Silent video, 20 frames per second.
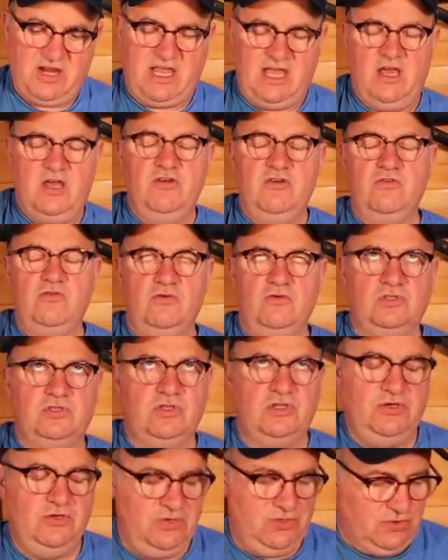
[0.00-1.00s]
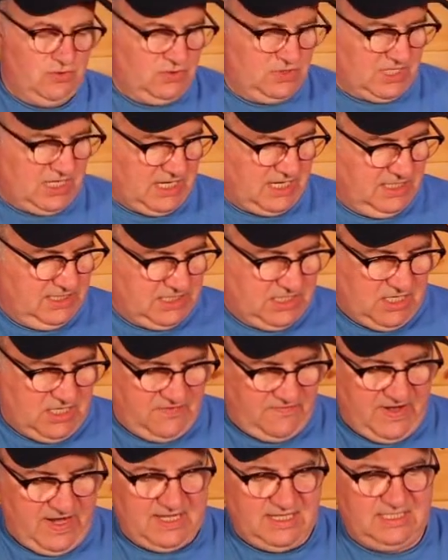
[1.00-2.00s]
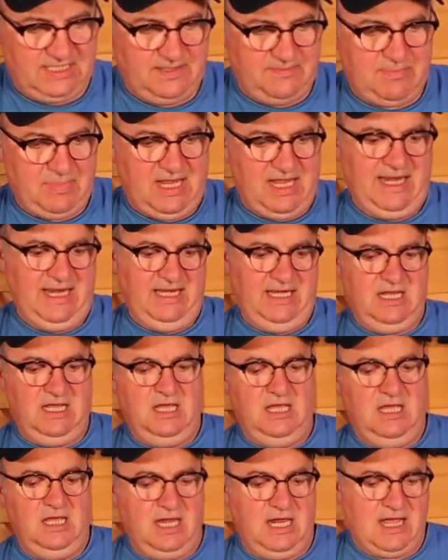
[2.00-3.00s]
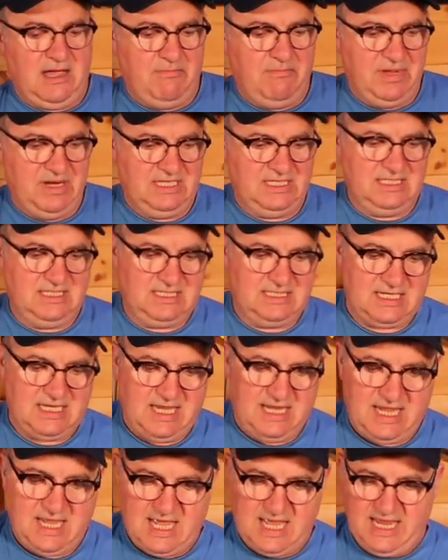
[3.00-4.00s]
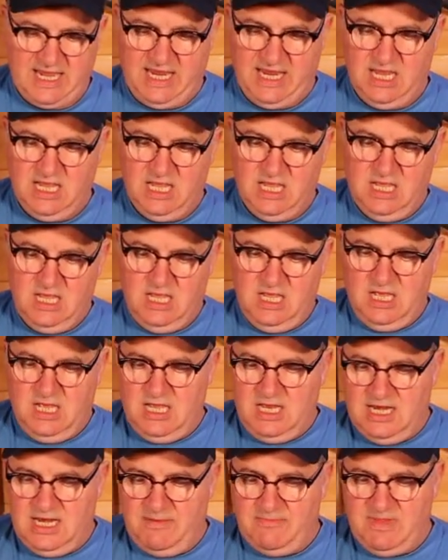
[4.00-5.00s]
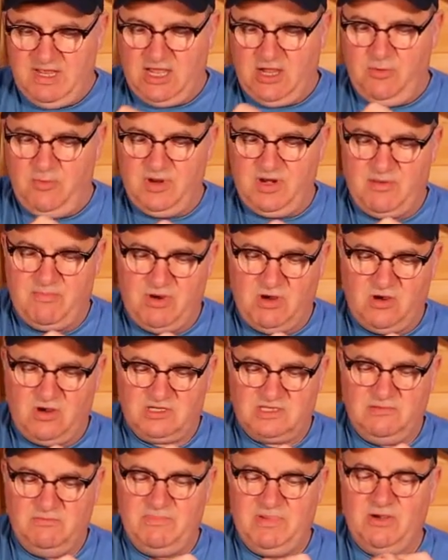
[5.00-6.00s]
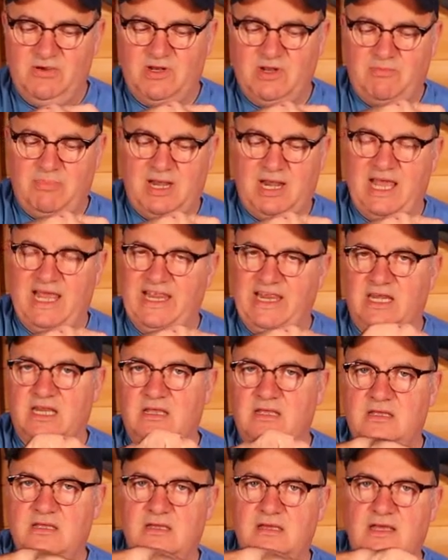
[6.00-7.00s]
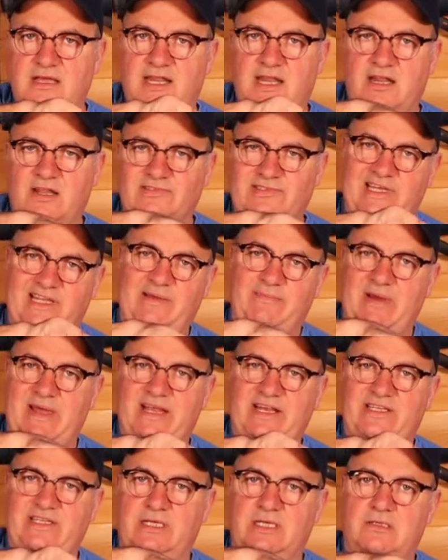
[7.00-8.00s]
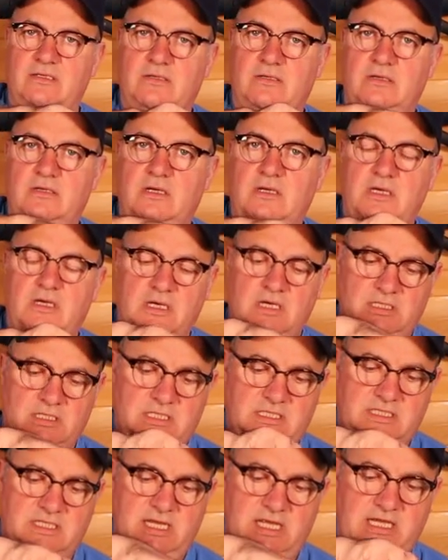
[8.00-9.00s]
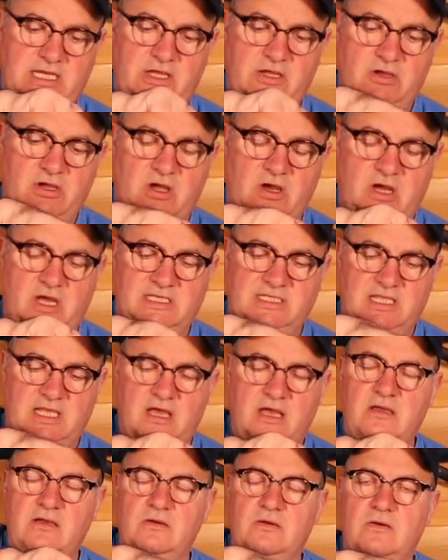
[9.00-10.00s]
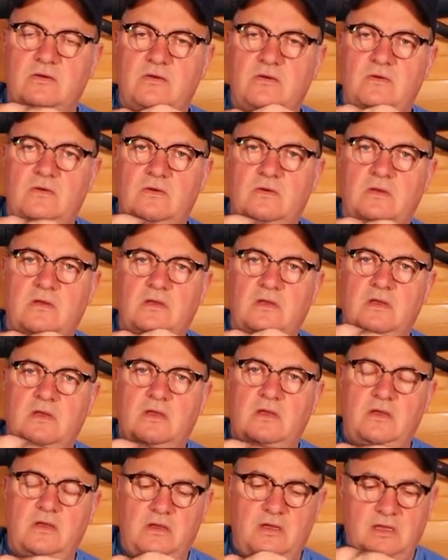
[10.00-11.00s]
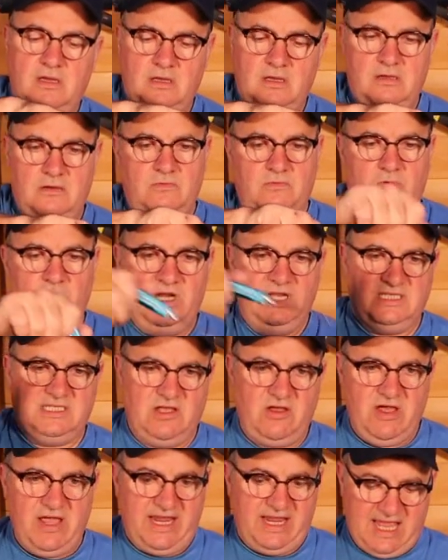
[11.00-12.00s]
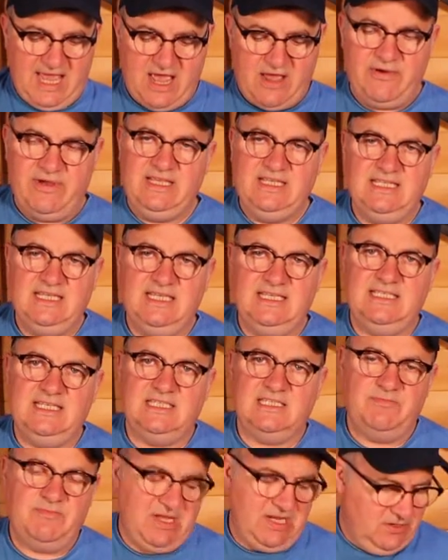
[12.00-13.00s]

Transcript: I get oodles and oodles I can turn around to plane companies and say hey let me open a box and build a plane and then I'll send it back to you just to let you guys know what it's like how easy is it to